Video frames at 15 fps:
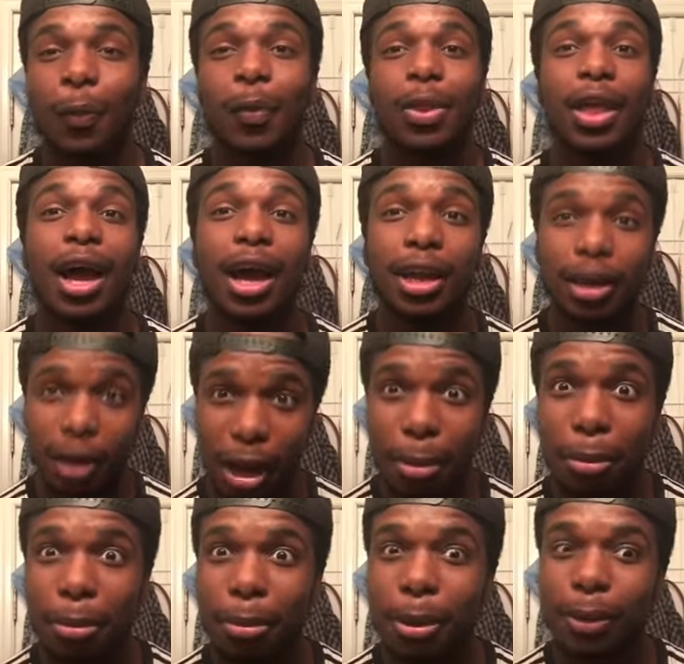I had the gum in
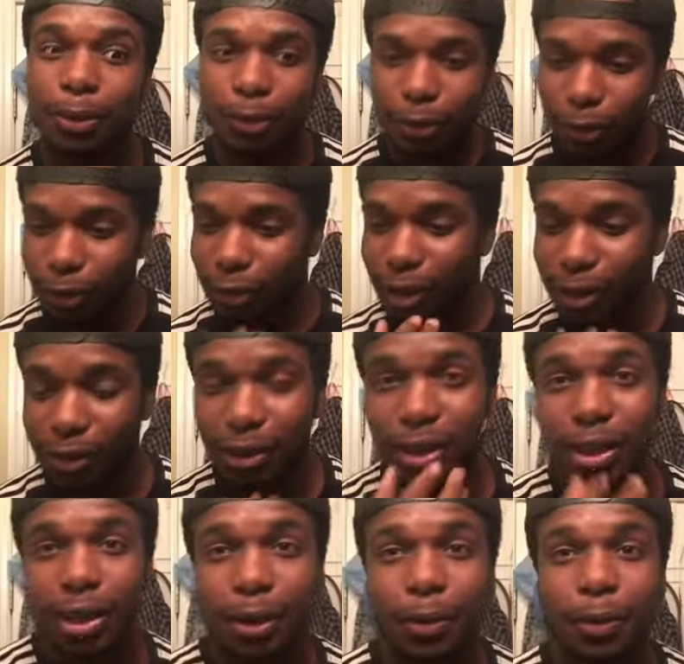my mouth. So I took it
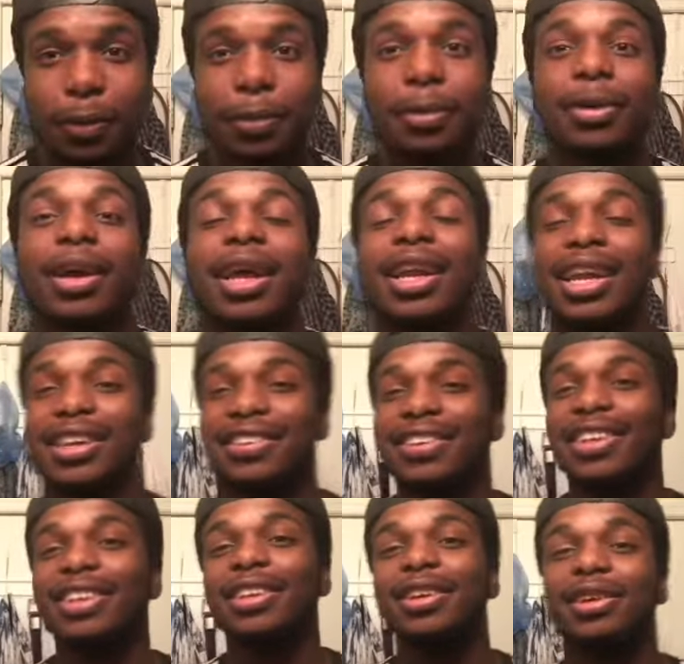out and I
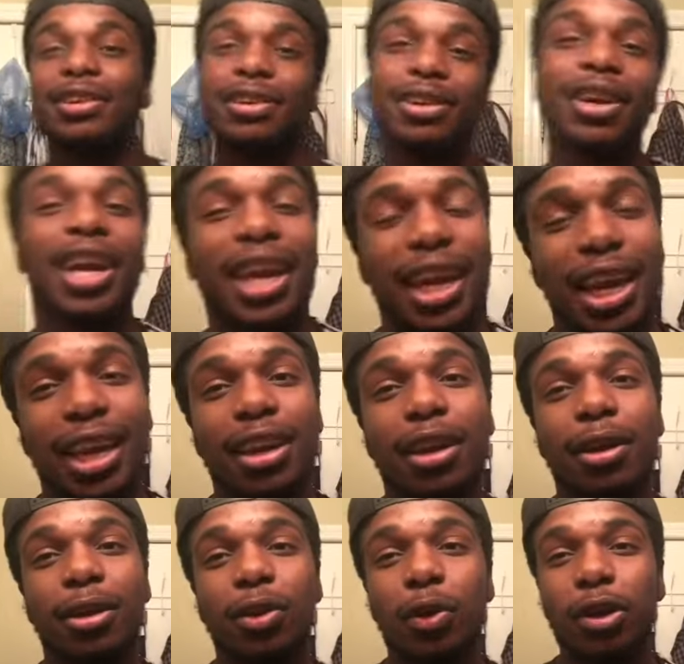sticked it right in the
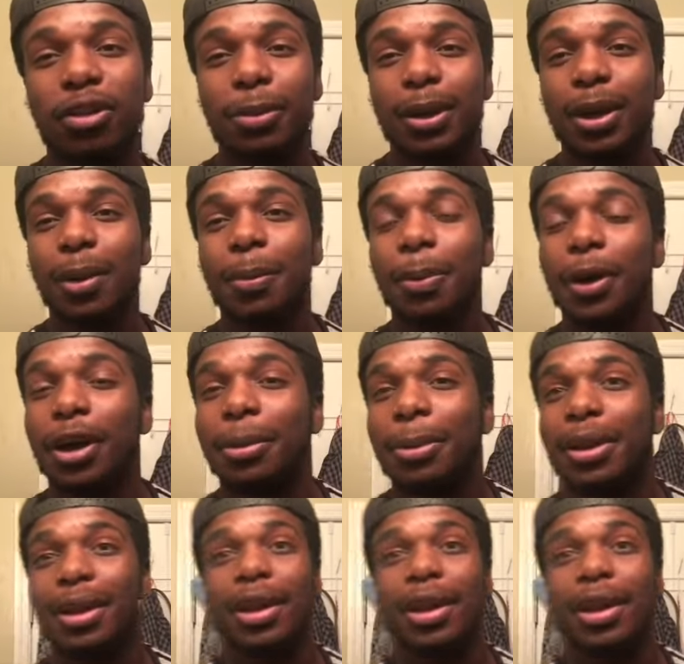U S B compartment.